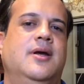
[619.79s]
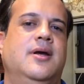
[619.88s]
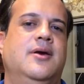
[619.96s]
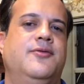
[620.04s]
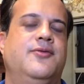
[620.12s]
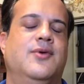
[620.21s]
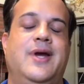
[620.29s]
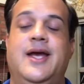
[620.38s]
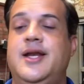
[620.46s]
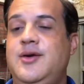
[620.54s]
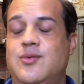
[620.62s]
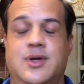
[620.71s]
for
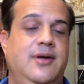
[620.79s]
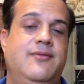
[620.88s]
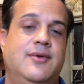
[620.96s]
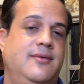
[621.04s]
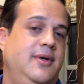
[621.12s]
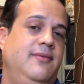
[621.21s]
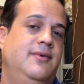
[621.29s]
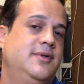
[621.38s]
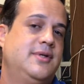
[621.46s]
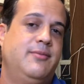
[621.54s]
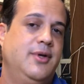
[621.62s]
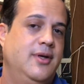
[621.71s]
anyone, even
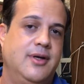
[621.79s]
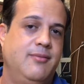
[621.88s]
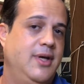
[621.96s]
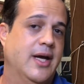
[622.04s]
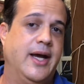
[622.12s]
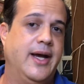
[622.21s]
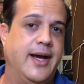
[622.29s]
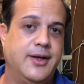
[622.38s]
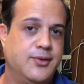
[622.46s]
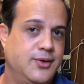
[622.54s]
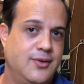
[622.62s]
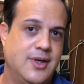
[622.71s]
somebody like me. I
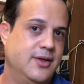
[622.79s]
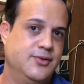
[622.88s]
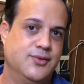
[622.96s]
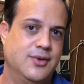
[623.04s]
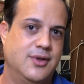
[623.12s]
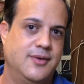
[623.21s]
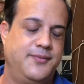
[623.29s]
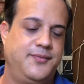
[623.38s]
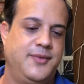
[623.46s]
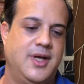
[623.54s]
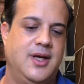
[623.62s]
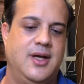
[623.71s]
don't know how to draw,
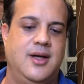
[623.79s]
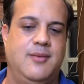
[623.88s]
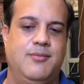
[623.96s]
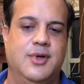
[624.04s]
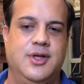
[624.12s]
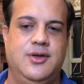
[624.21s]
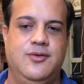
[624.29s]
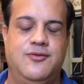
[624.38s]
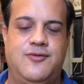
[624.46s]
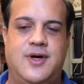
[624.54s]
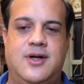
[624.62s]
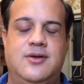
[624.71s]
but you
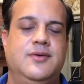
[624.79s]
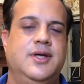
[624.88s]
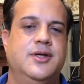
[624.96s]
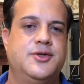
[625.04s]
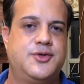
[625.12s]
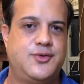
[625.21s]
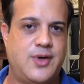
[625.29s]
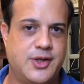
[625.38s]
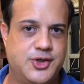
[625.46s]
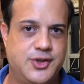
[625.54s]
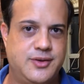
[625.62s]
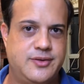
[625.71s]
follow the
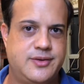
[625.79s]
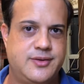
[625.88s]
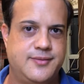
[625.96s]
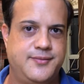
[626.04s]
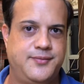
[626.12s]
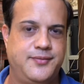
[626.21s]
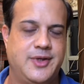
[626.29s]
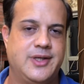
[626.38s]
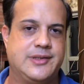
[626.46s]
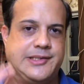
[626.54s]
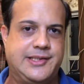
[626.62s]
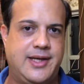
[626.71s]
instructions
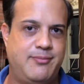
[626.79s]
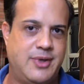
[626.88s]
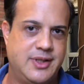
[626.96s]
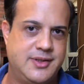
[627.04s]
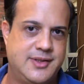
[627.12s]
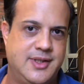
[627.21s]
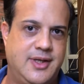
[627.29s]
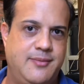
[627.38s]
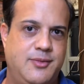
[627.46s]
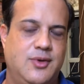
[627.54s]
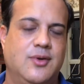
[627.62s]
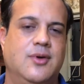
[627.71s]
step by step,
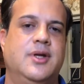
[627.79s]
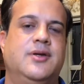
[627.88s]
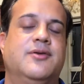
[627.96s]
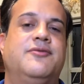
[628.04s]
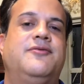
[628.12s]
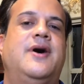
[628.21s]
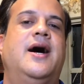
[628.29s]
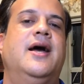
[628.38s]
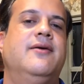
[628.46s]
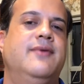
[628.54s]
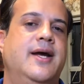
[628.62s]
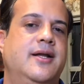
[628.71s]
learning the
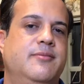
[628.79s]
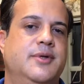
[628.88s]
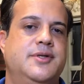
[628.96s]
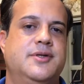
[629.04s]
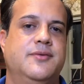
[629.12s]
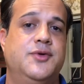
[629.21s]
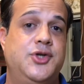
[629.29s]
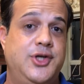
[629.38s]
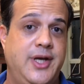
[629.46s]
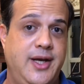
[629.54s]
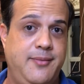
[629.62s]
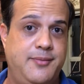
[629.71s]
5 elements of
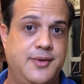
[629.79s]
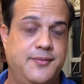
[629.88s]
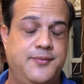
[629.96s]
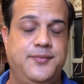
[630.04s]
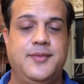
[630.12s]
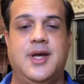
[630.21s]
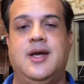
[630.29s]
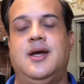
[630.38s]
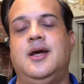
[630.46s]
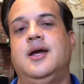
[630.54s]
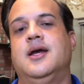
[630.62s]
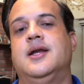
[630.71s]
shape
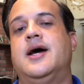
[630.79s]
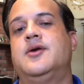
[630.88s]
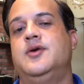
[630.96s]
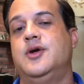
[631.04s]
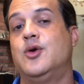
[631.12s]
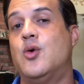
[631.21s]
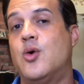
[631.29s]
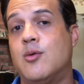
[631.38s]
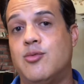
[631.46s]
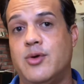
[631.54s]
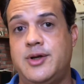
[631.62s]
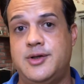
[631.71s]
and how to
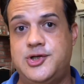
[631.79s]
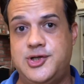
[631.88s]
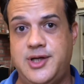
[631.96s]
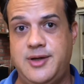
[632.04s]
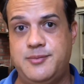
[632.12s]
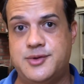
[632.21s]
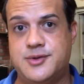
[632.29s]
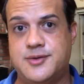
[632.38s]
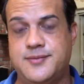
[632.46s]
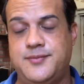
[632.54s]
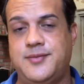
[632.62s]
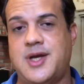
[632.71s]
incorporate the shapes,
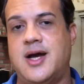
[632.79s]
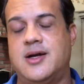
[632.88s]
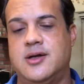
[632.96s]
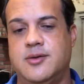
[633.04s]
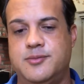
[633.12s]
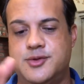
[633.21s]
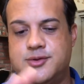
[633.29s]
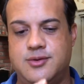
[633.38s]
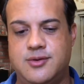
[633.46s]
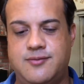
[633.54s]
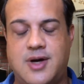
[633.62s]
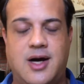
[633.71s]
how to
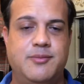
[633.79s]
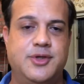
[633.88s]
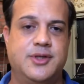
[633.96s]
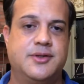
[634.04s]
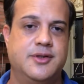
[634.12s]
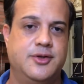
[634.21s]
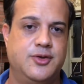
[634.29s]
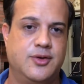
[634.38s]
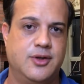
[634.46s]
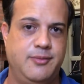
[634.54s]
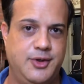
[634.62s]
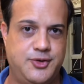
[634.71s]
observe objects that you're
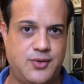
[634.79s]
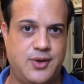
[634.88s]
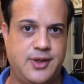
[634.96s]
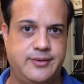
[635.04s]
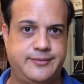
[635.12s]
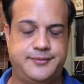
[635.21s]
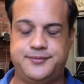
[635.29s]
going to be drawing.